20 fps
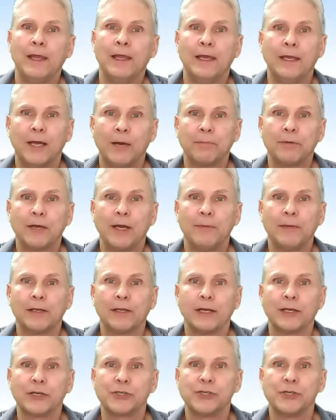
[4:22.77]
In upcoming
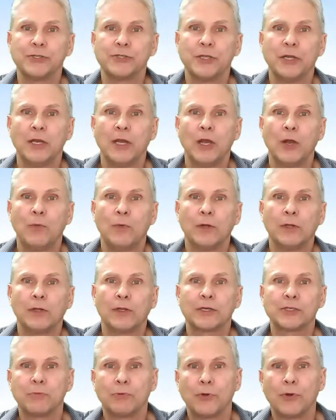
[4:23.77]
lectures, we'll
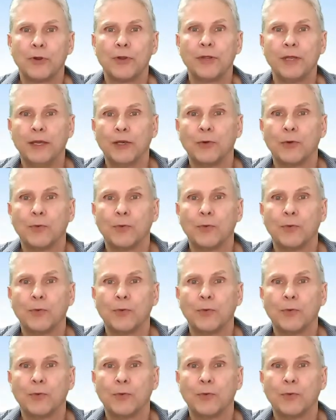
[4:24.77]
explore the inner